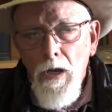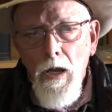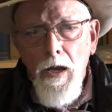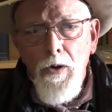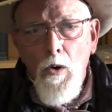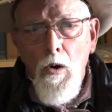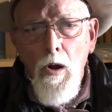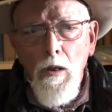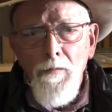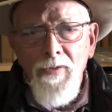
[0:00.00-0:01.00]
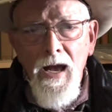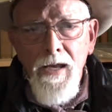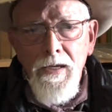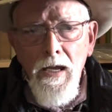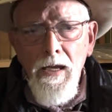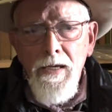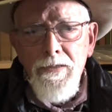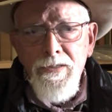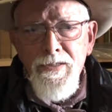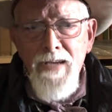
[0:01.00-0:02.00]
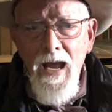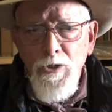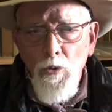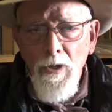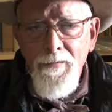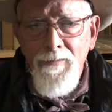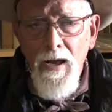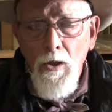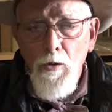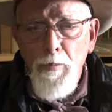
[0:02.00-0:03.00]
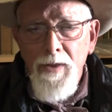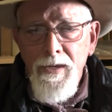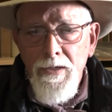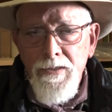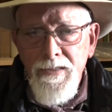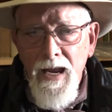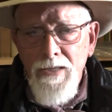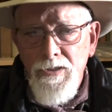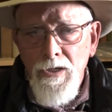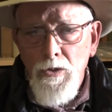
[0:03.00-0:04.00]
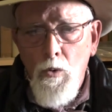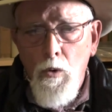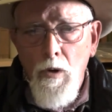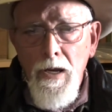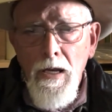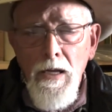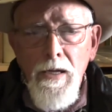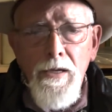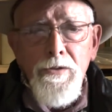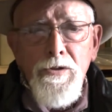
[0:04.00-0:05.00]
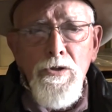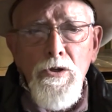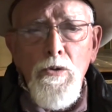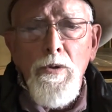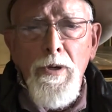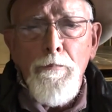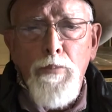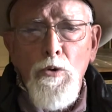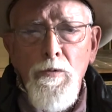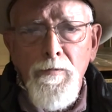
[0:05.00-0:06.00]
And all of that is naturally followed by the intense inquiry into new and improved